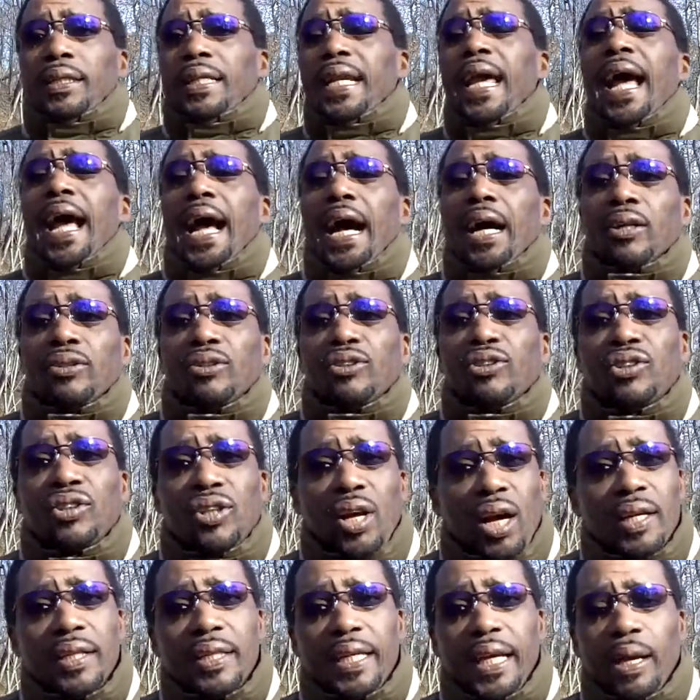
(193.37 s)
Now,
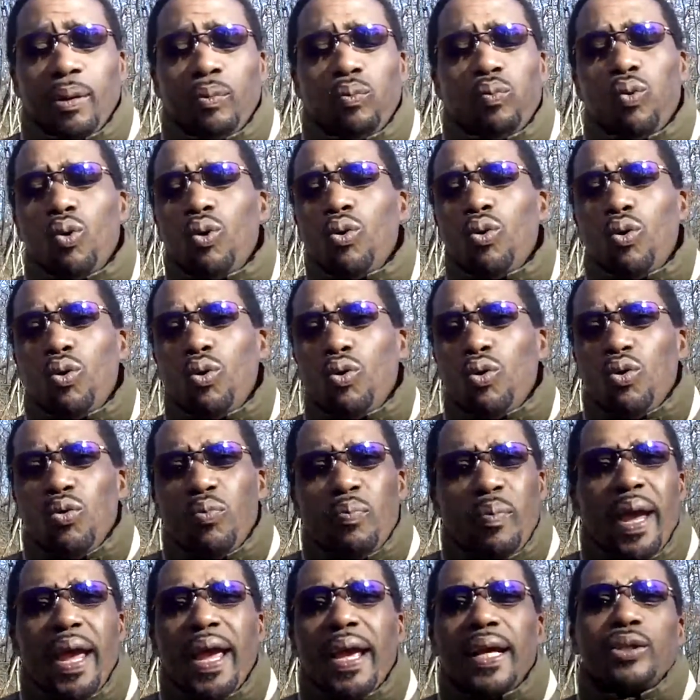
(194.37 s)
Sunday, woo,
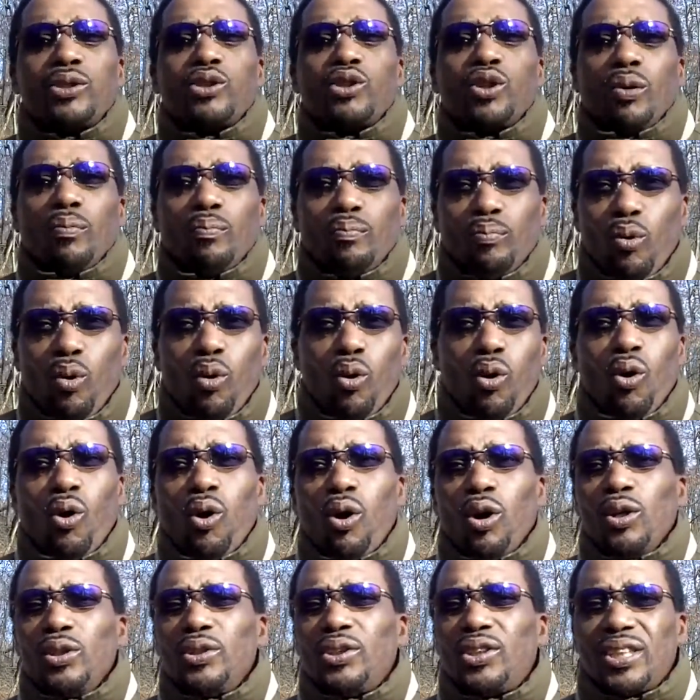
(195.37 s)
man, some
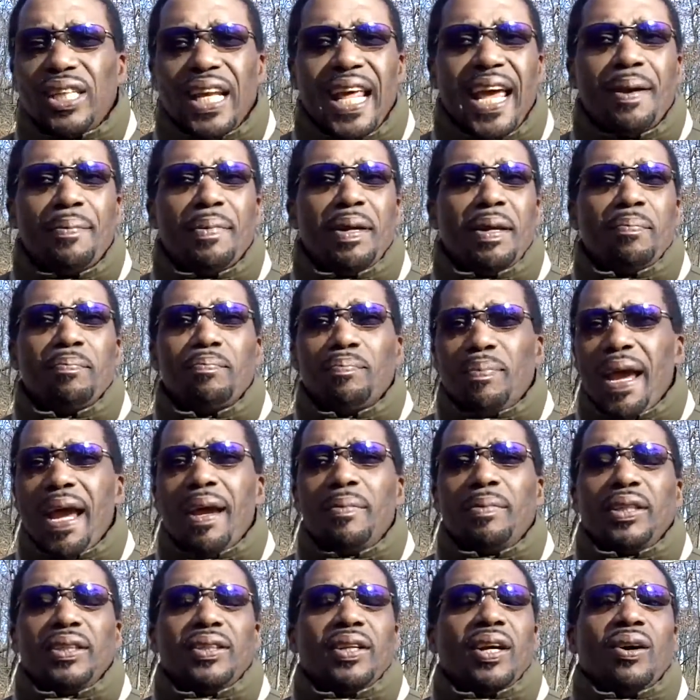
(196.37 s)
more slamming,
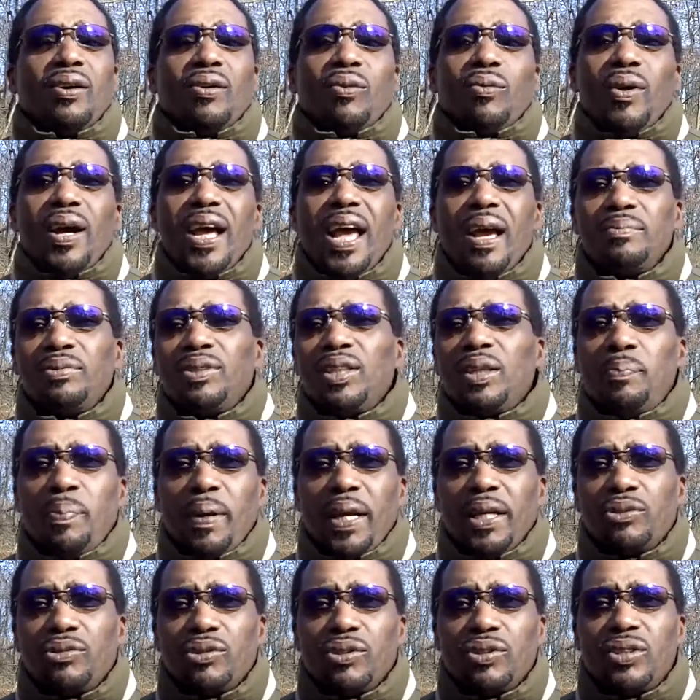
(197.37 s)
bamming. Yo, what happened to the
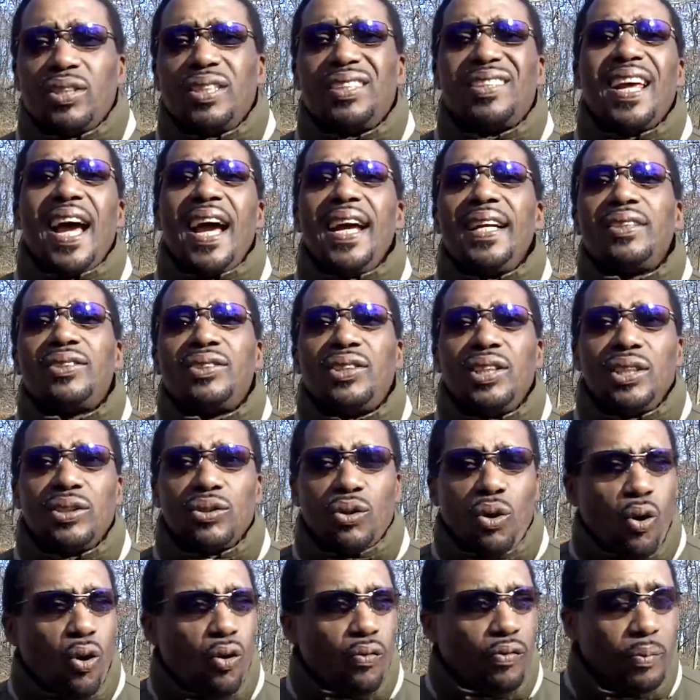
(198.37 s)
Patriots? The dynasty
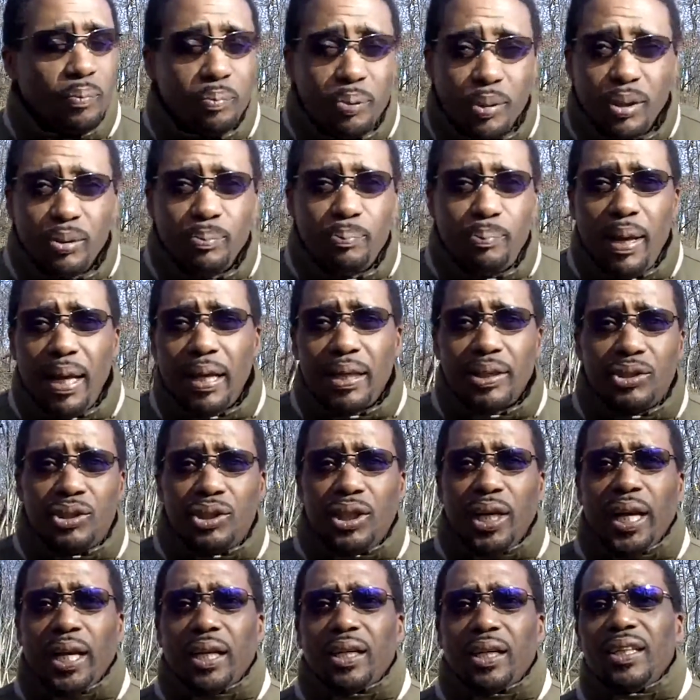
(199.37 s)
is over. Bill
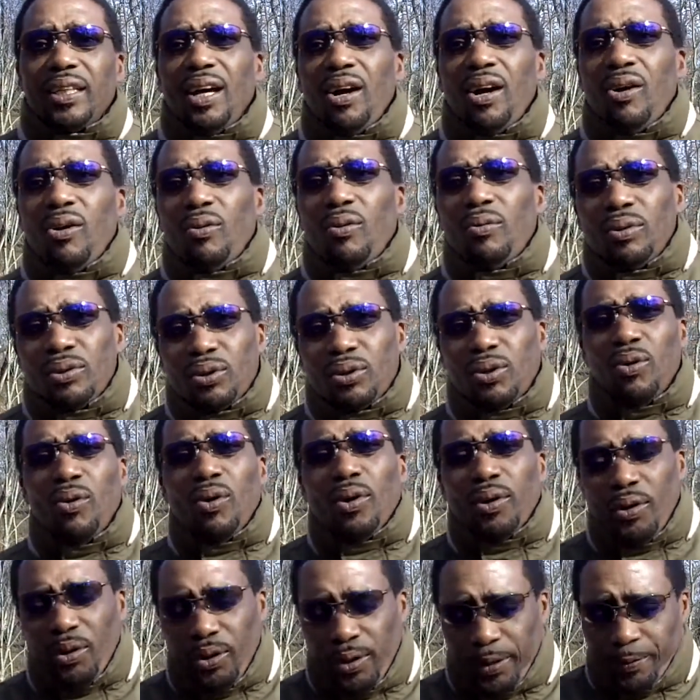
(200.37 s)
Belichick, yo, what's
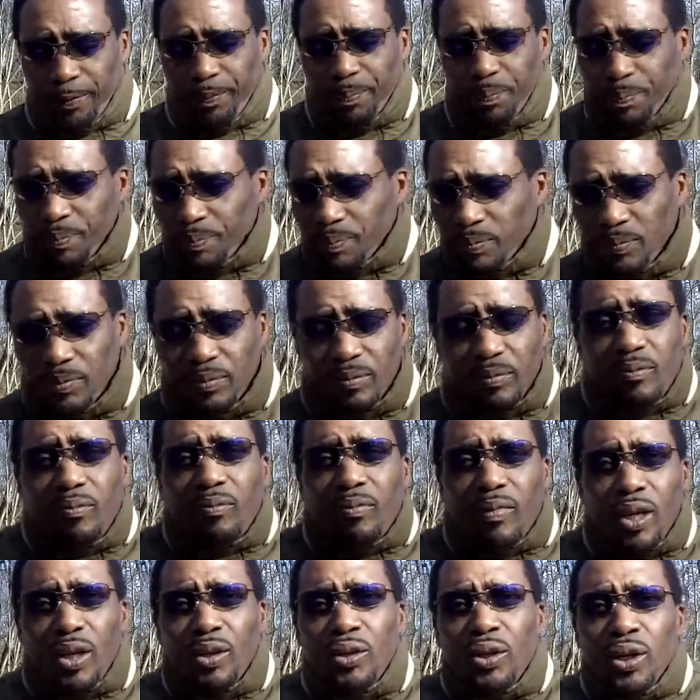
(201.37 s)
going on?
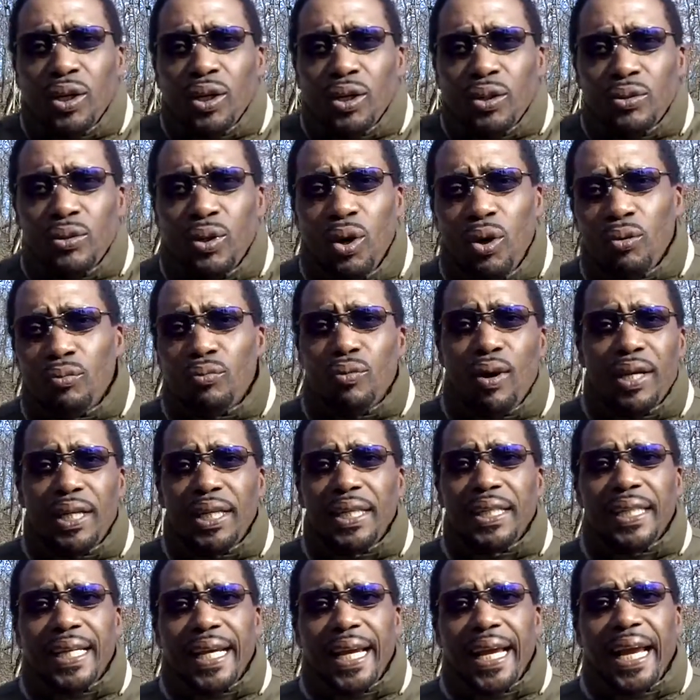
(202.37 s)
No
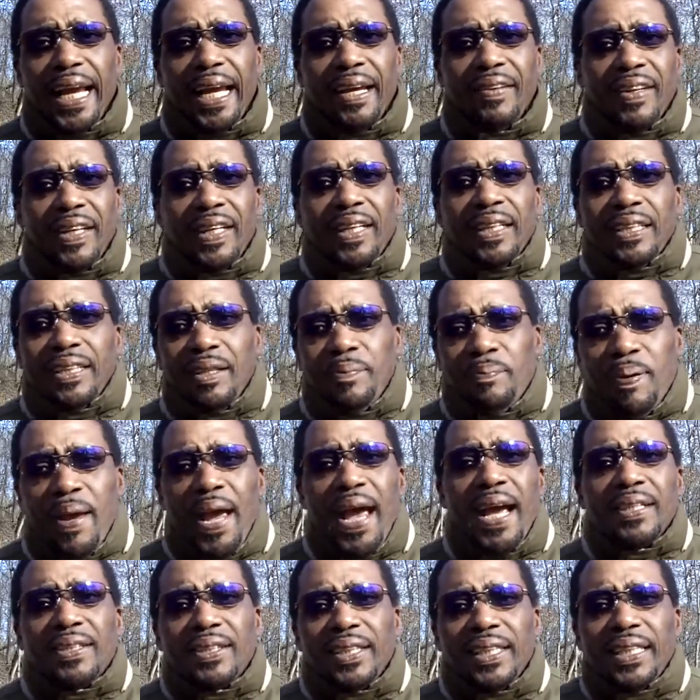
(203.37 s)
running game. The
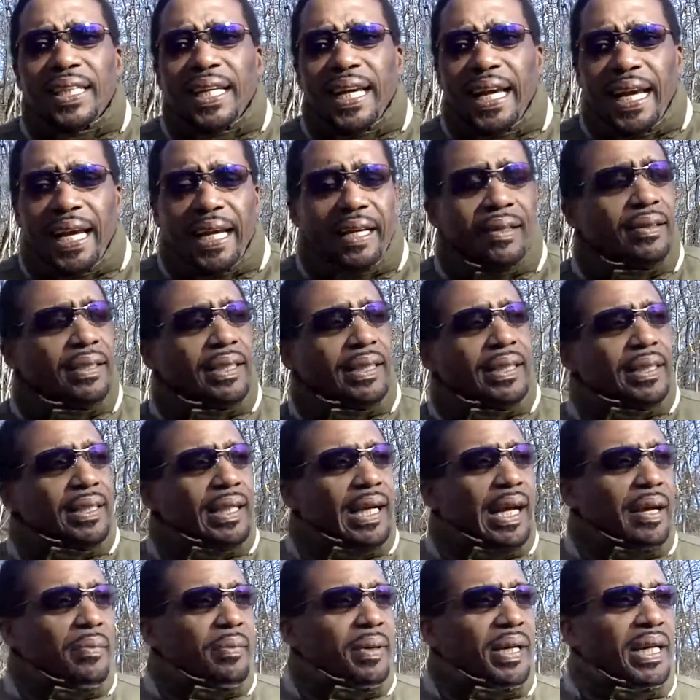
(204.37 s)
passing game.
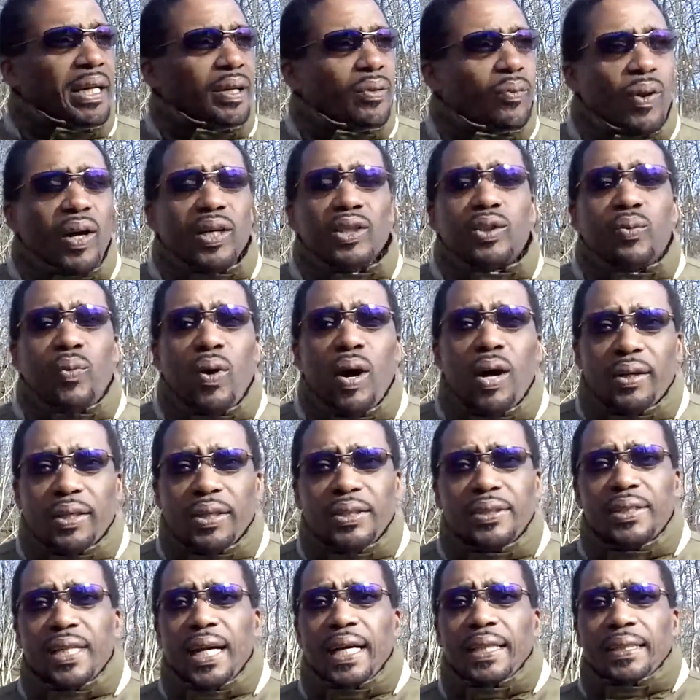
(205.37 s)
Wes
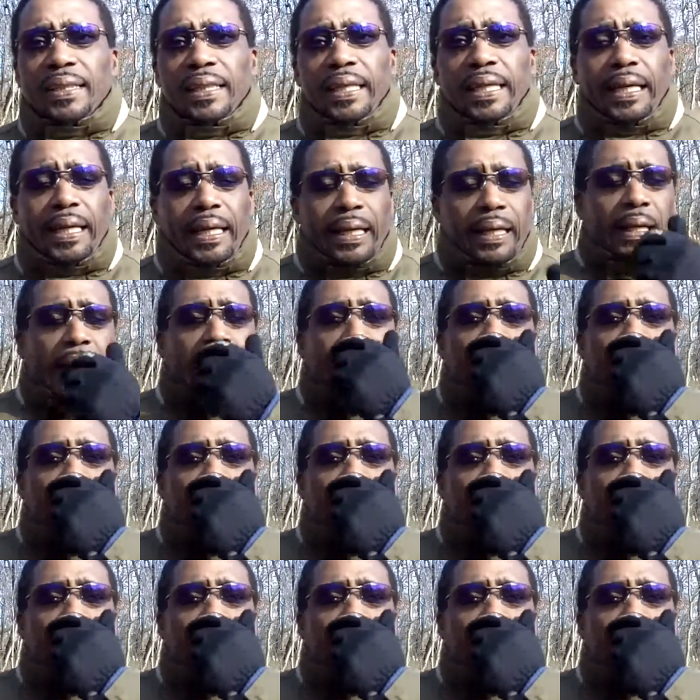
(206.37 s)
Welker's not there.